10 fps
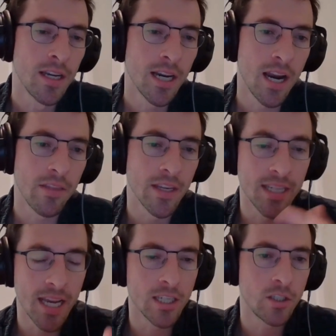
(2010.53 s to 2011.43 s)
kind of the
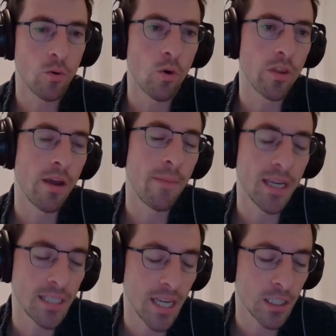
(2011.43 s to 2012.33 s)
data store that
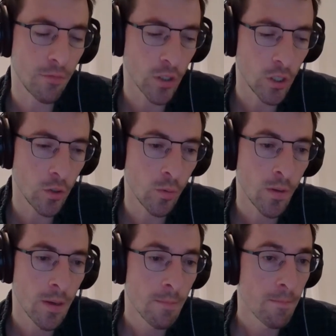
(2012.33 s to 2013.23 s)
makes sense for you